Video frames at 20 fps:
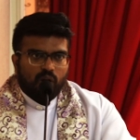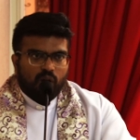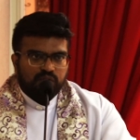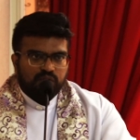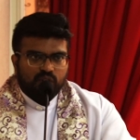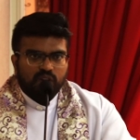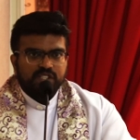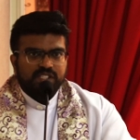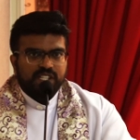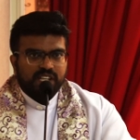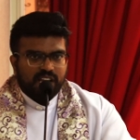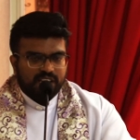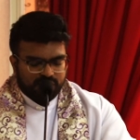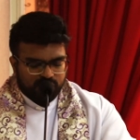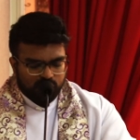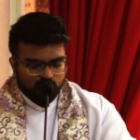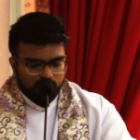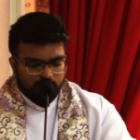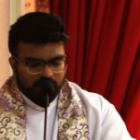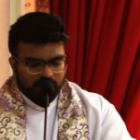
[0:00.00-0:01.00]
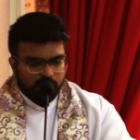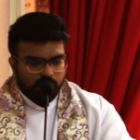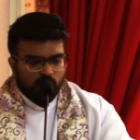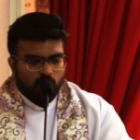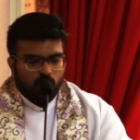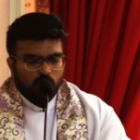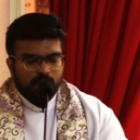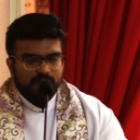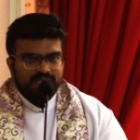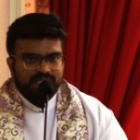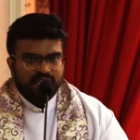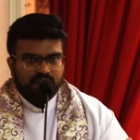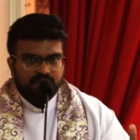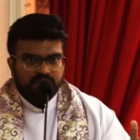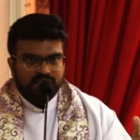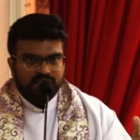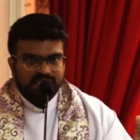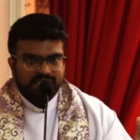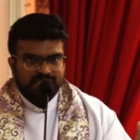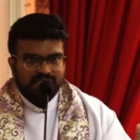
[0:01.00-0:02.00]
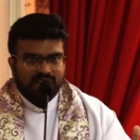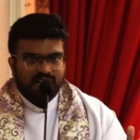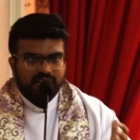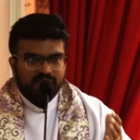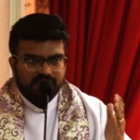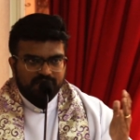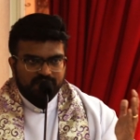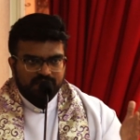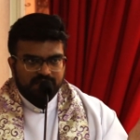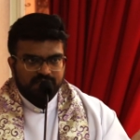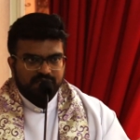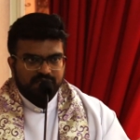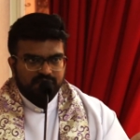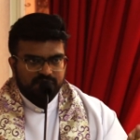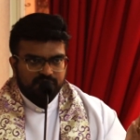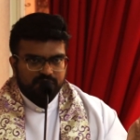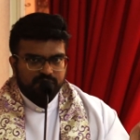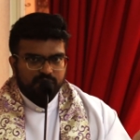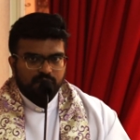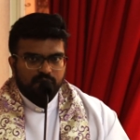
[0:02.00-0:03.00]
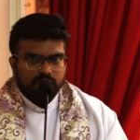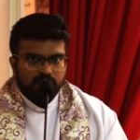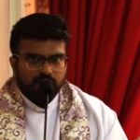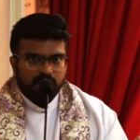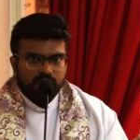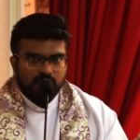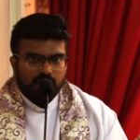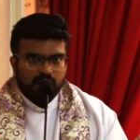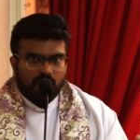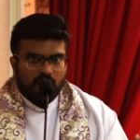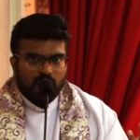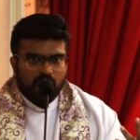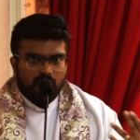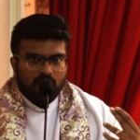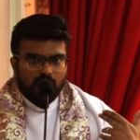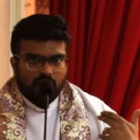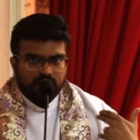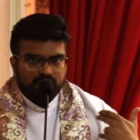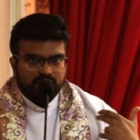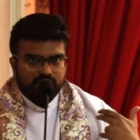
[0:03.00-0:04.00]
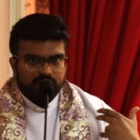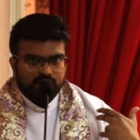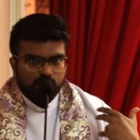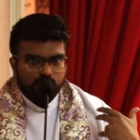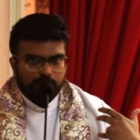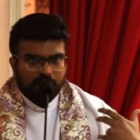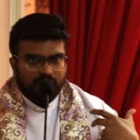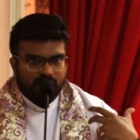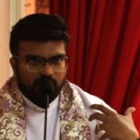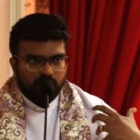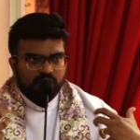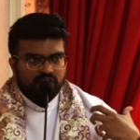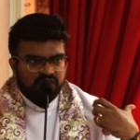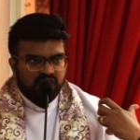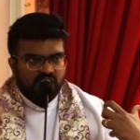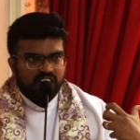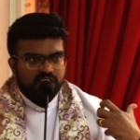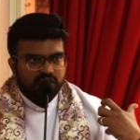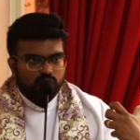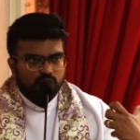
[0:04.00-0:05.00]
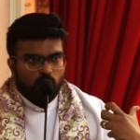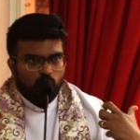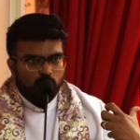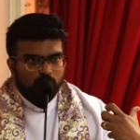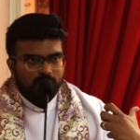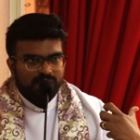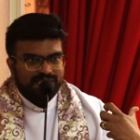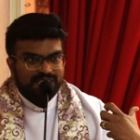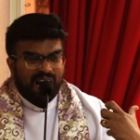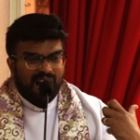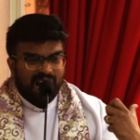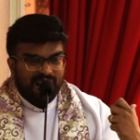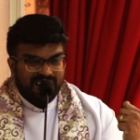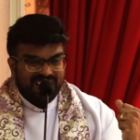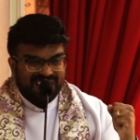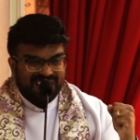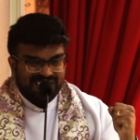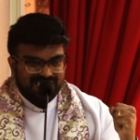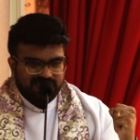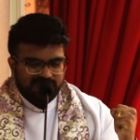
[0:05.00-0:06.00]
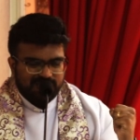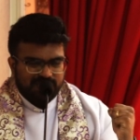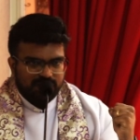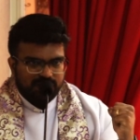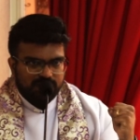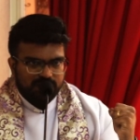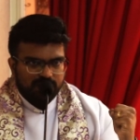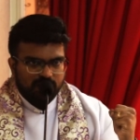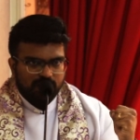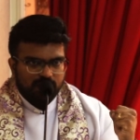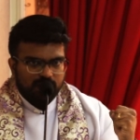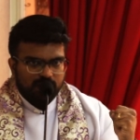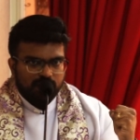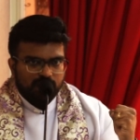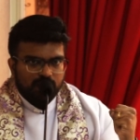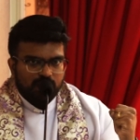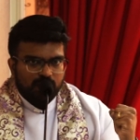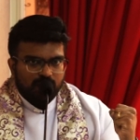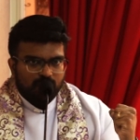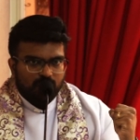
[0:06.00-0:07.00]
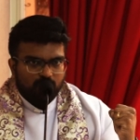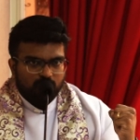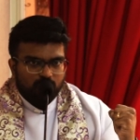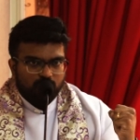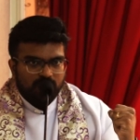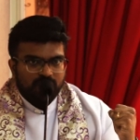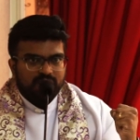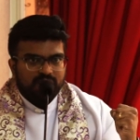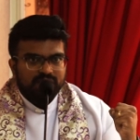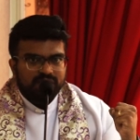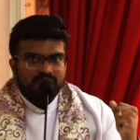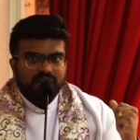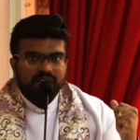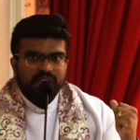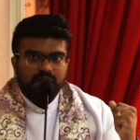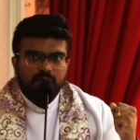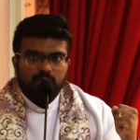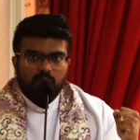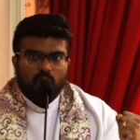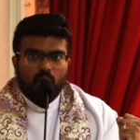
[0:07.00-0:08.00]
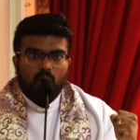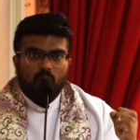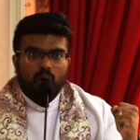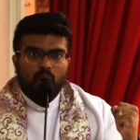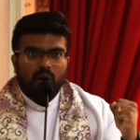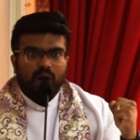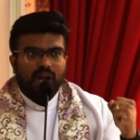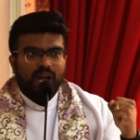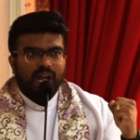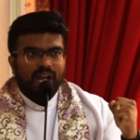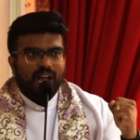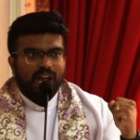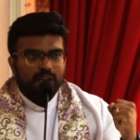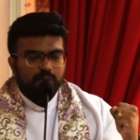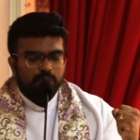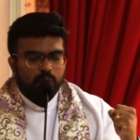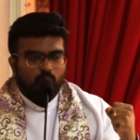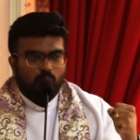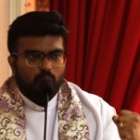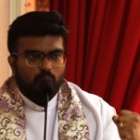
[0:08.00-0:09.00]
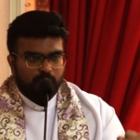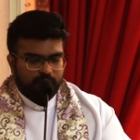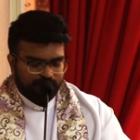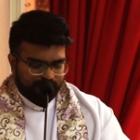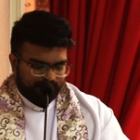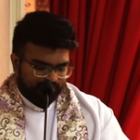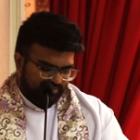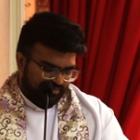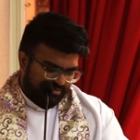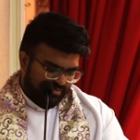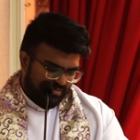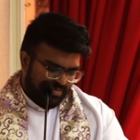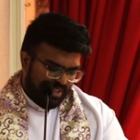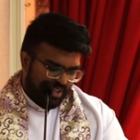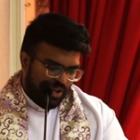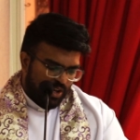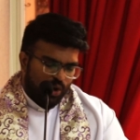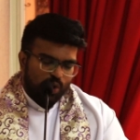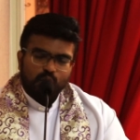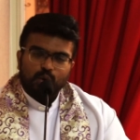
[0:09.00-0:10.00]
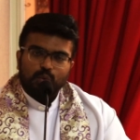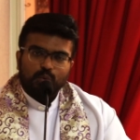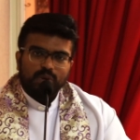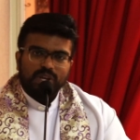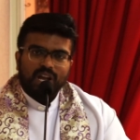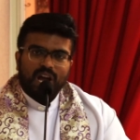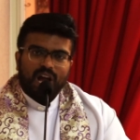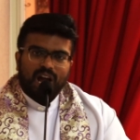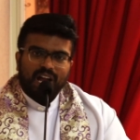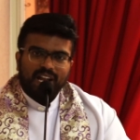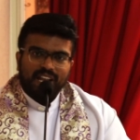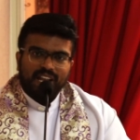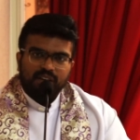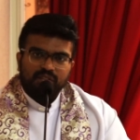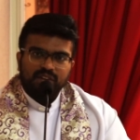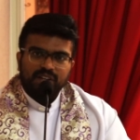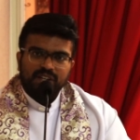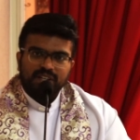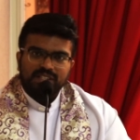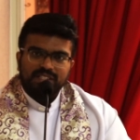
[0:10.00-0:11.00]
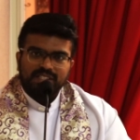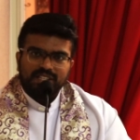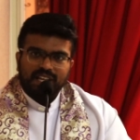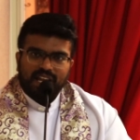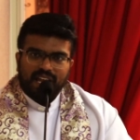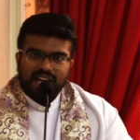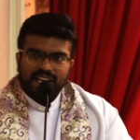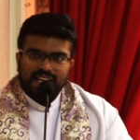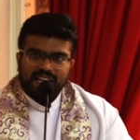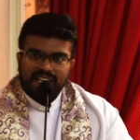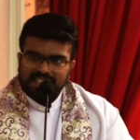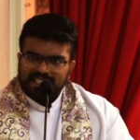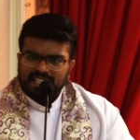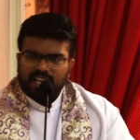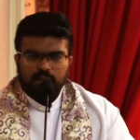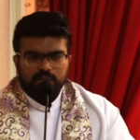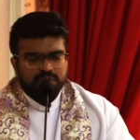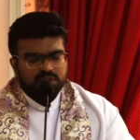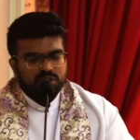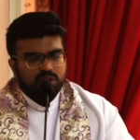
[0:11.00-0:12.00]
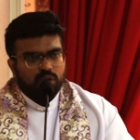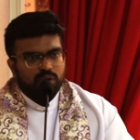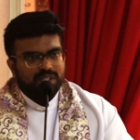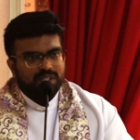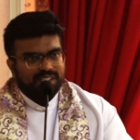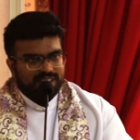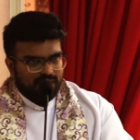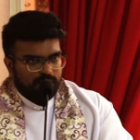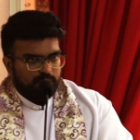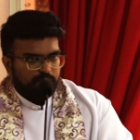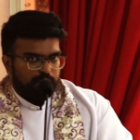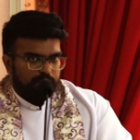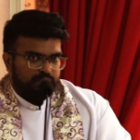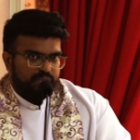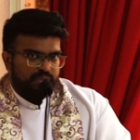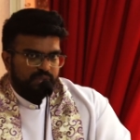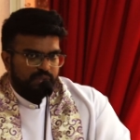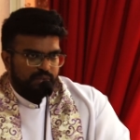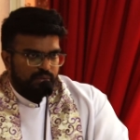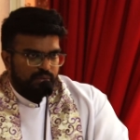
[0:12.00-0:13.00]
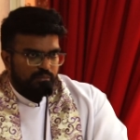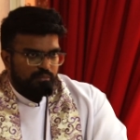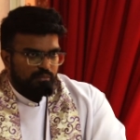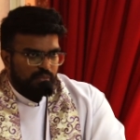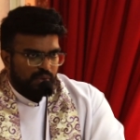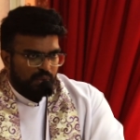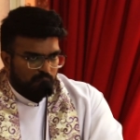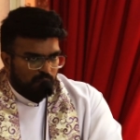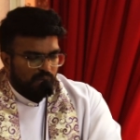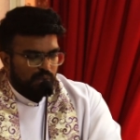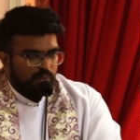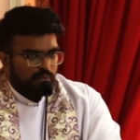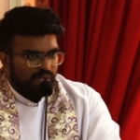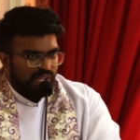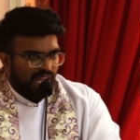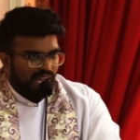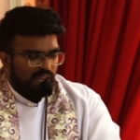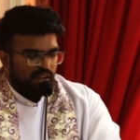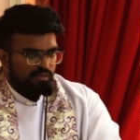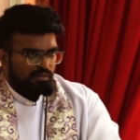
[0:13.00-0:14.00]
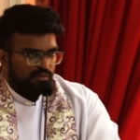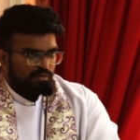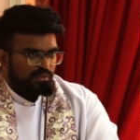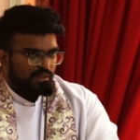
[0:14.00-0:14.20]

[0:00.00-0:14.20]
Of course, as human, we always have desires. As human, our flesh always hungers. We desire more and more. We are never at times content in what we have.